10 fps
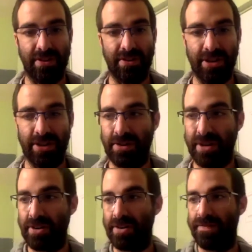You don't
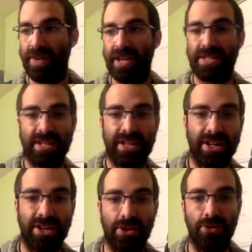hear of fans
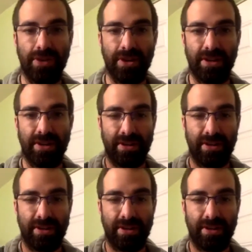getting COVID.